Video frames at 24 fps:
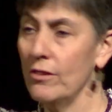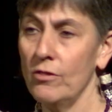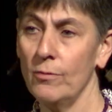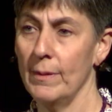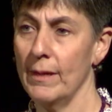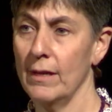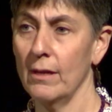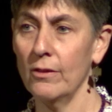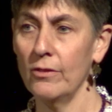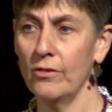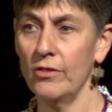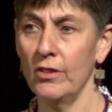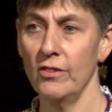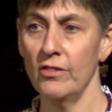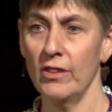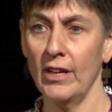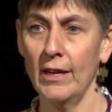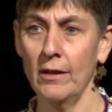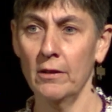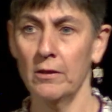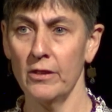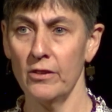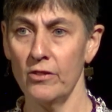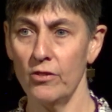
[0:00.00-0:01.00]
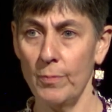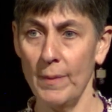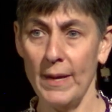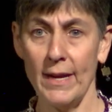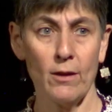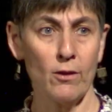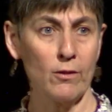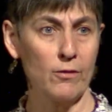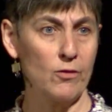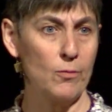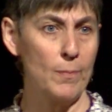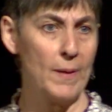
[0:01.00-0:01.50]
because he's a heritage speaker
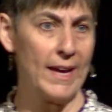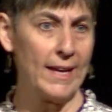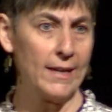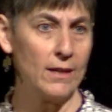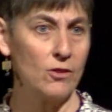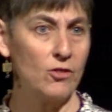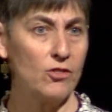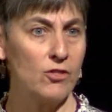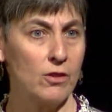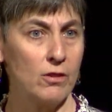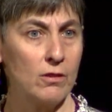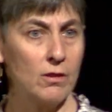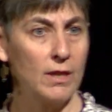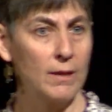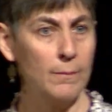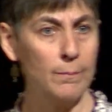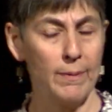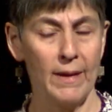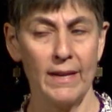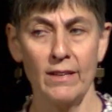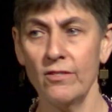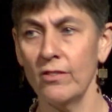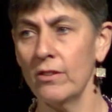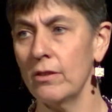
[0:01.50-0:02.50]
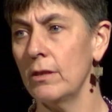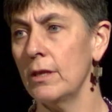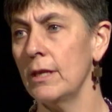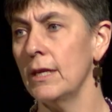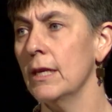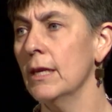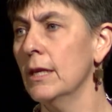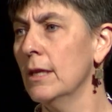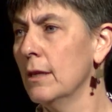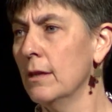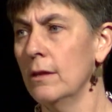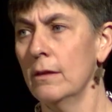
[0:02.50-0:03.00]
of Spanish, and he basically,
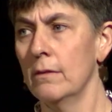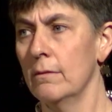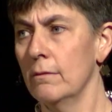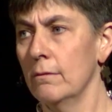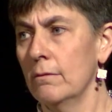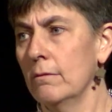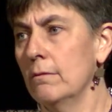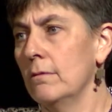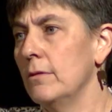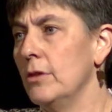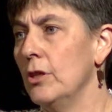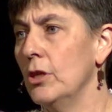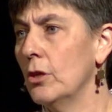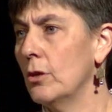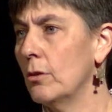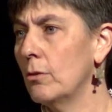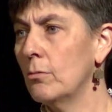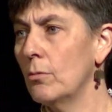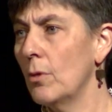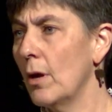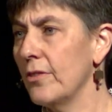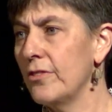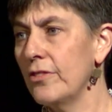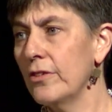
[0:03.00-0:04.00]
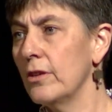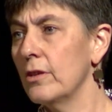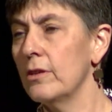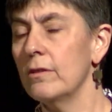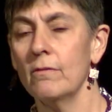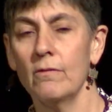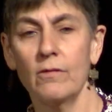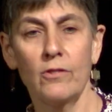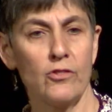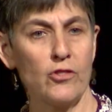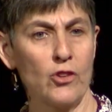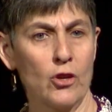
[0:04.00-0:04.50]
wasn't
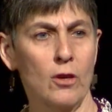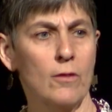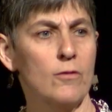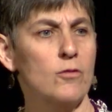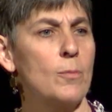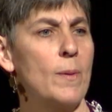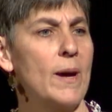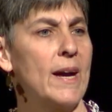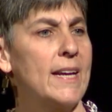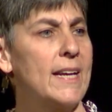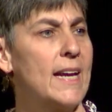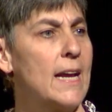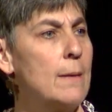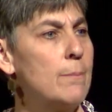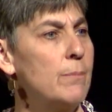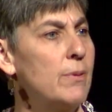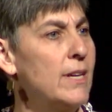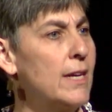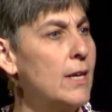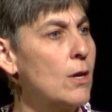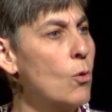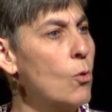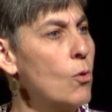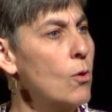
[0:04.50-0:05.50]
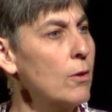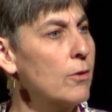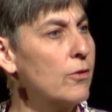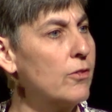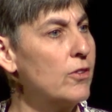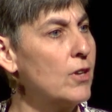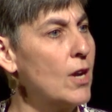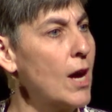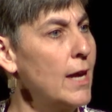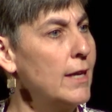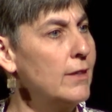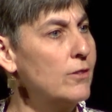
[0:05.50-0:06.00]
served by an AP course in
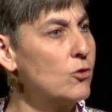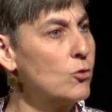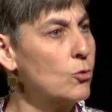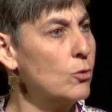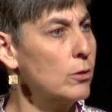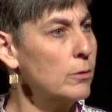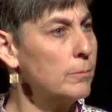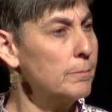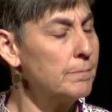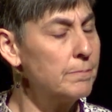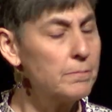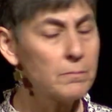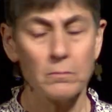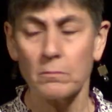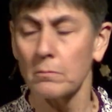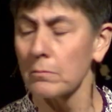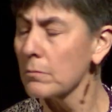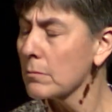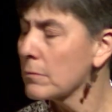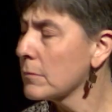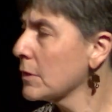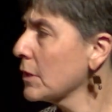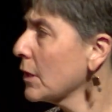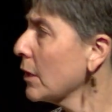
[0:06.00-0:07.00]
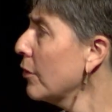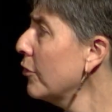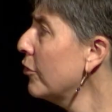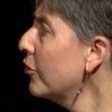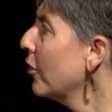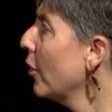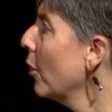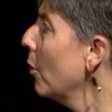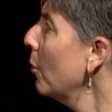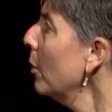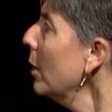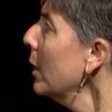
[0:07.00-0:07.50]
high school.
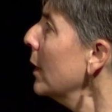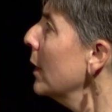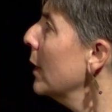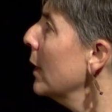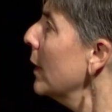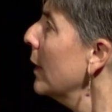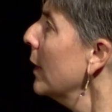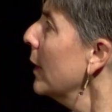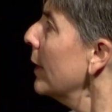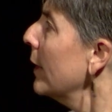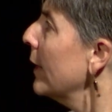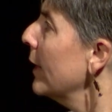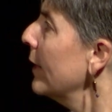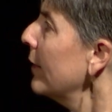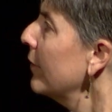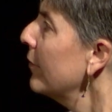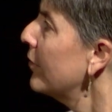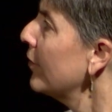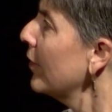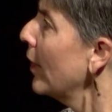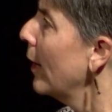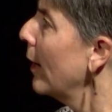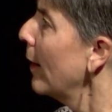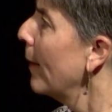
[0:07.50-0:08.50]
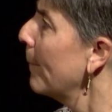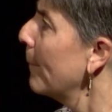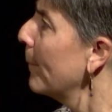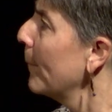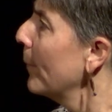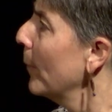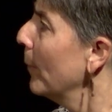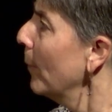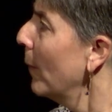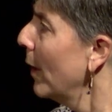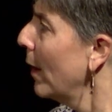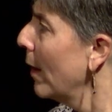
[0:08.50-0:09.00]
So his
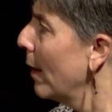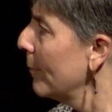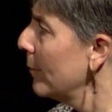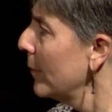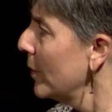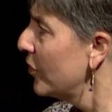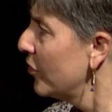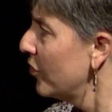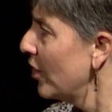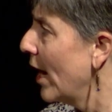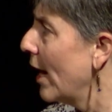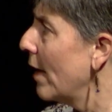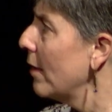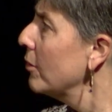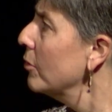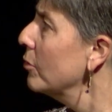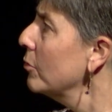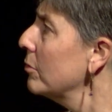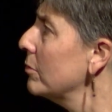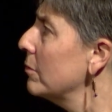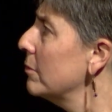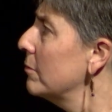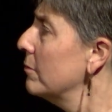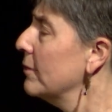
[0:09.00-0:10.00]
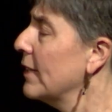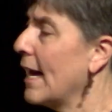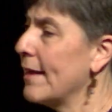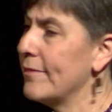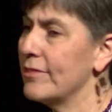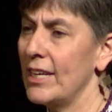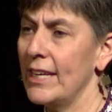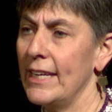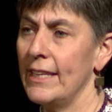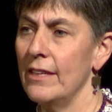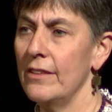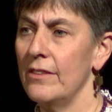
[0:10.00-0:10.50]
mom, Michelle, who
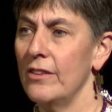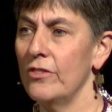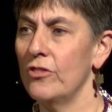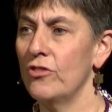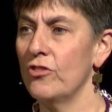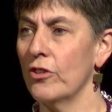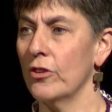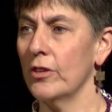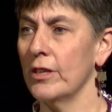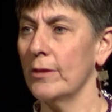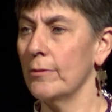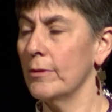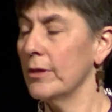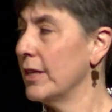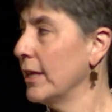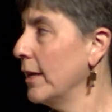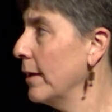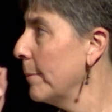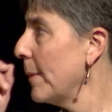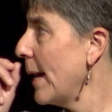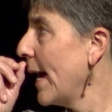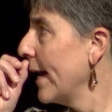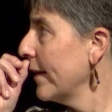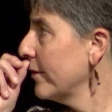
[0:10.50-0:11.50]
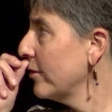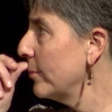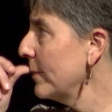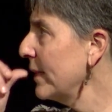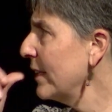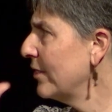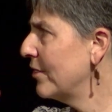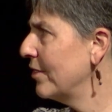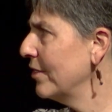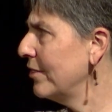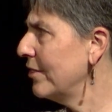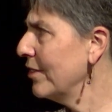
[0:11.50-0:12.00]
navigated this journey with him, asked me,
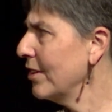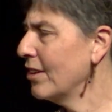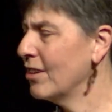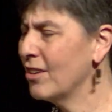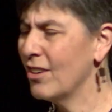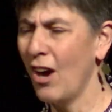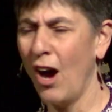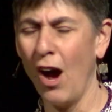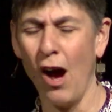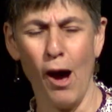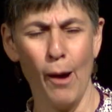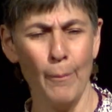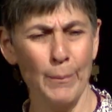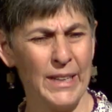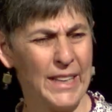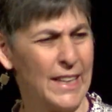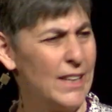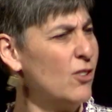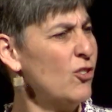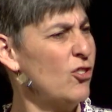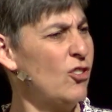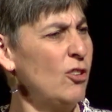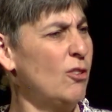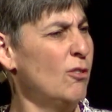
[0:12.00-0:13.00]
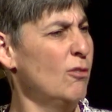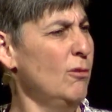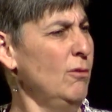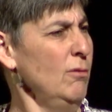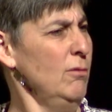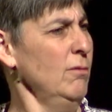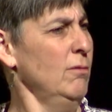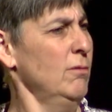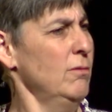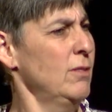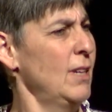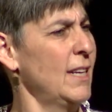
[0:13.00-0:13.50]
is this a common issue?
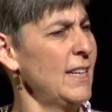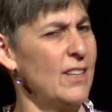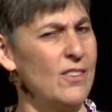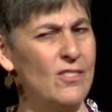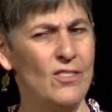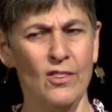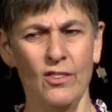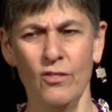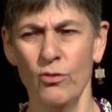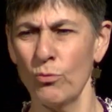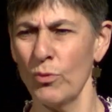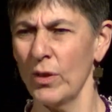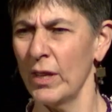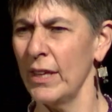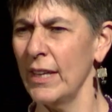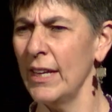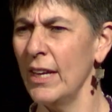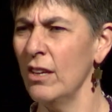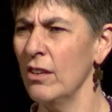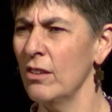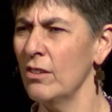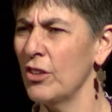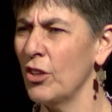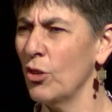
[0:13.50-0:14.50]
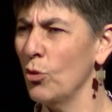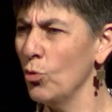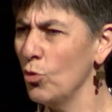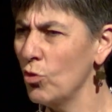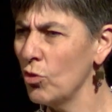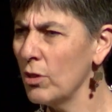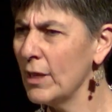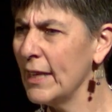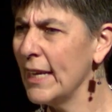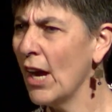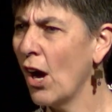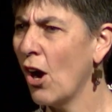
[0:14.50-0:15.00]
Like, is this really
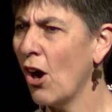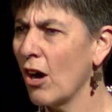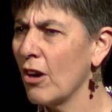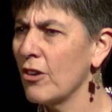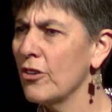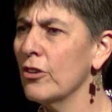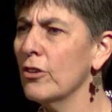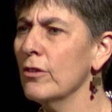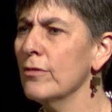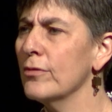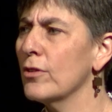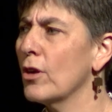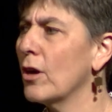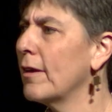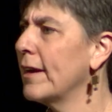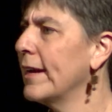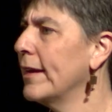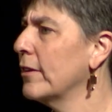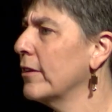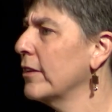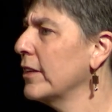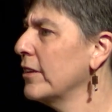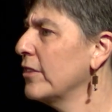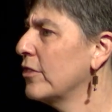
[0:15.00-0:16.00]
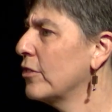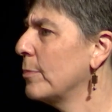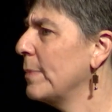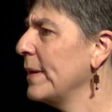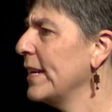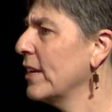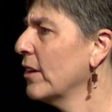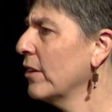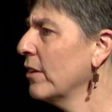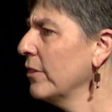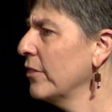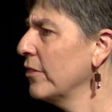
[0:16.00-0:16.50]
usually harder for our heritage
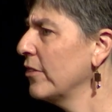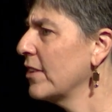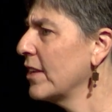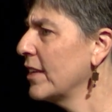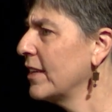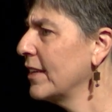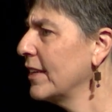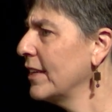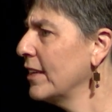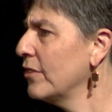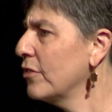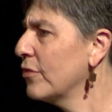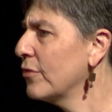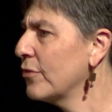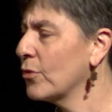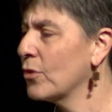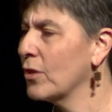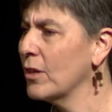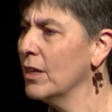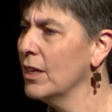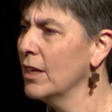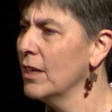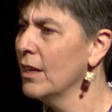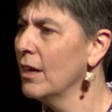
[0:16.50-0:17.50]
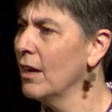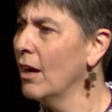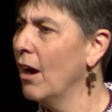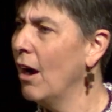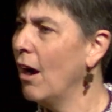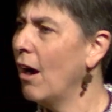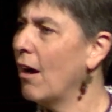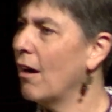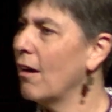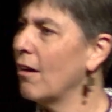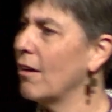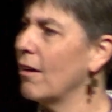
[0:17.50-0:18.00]
speakers than it is for
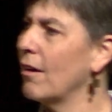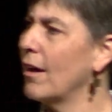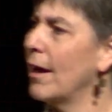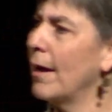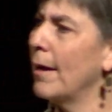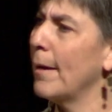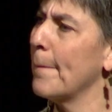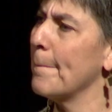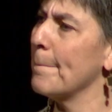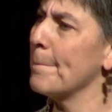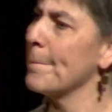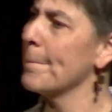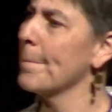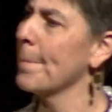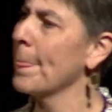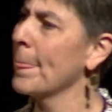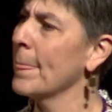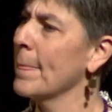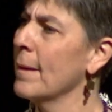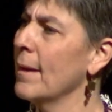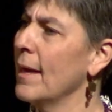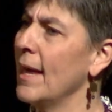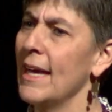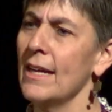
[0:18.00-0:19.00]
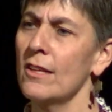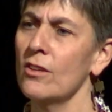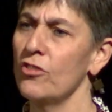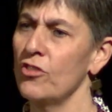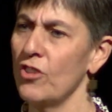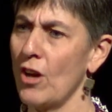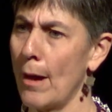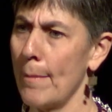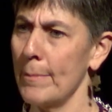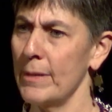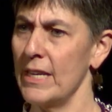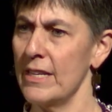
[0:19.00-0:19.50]
our English
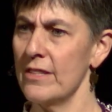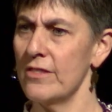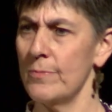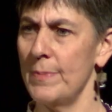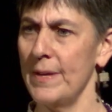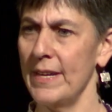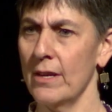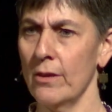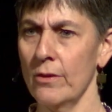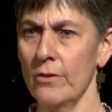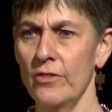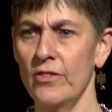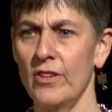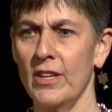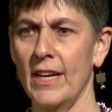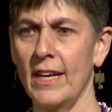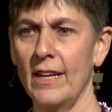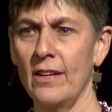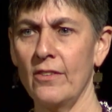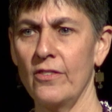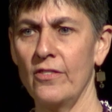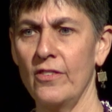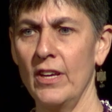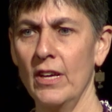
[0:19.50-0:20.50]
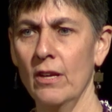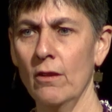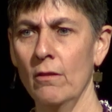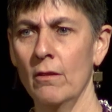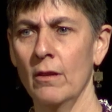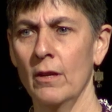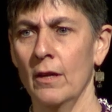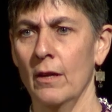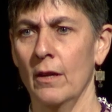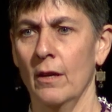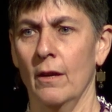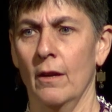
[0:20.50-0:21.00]
dominant speakers to get a seal?
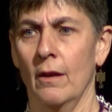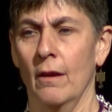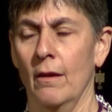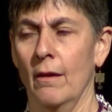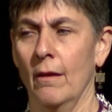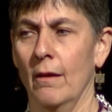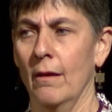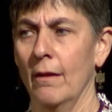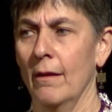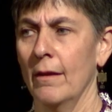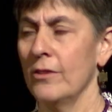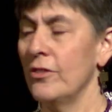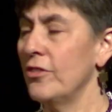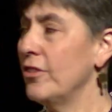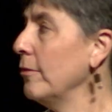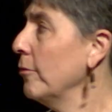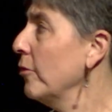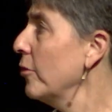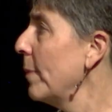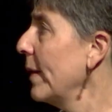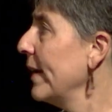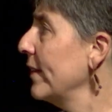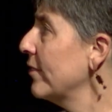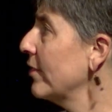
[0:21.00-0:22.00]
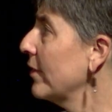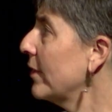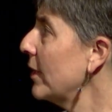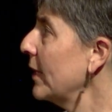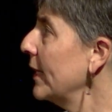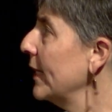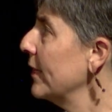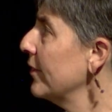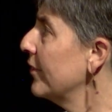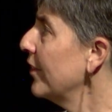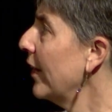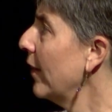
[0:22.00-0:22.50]
And she was basically
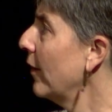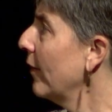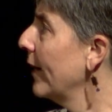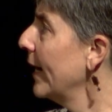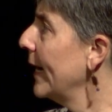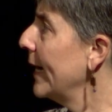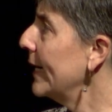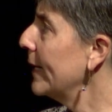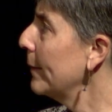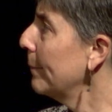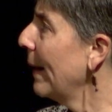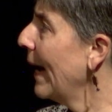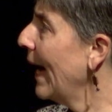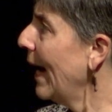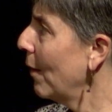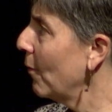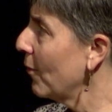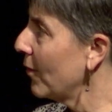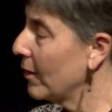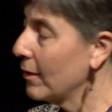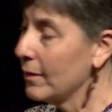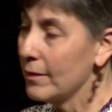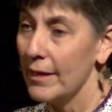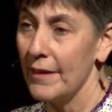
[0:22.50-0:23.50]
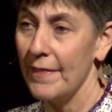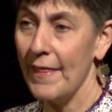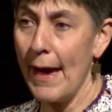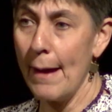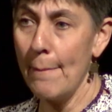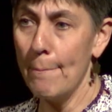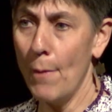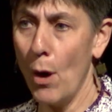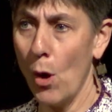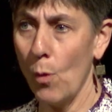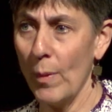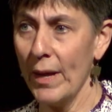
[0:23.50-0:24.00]
interrogating power in that
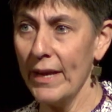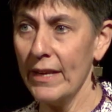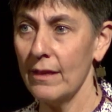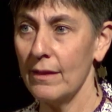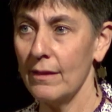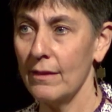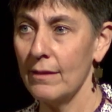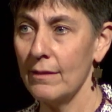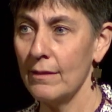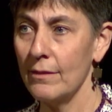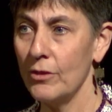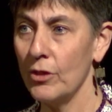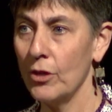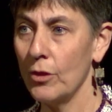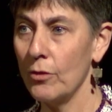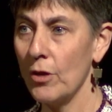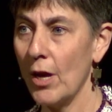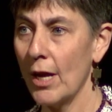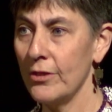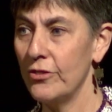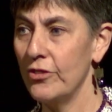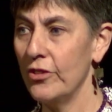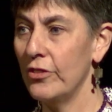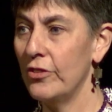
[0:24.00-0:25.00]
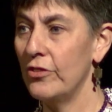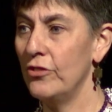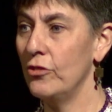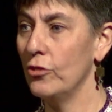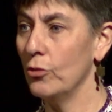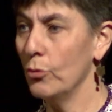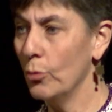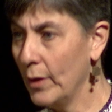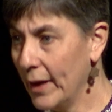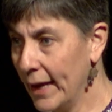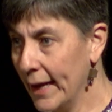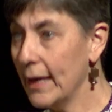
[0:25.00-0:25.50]
moment, not just
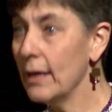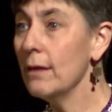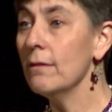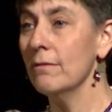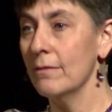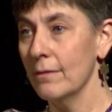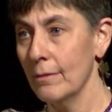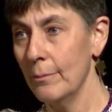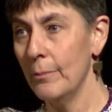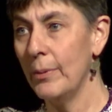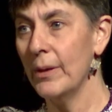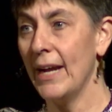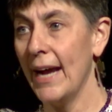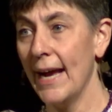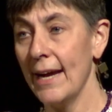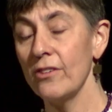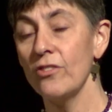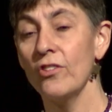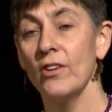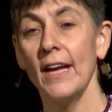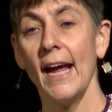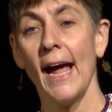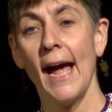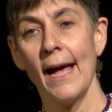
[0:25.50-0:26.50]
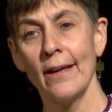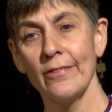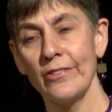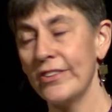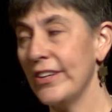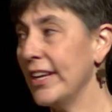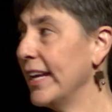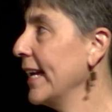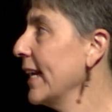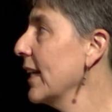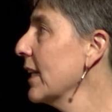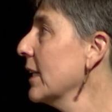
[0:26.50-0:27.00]
doing, but actually
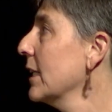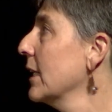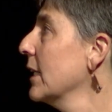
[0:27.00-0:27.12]
asking,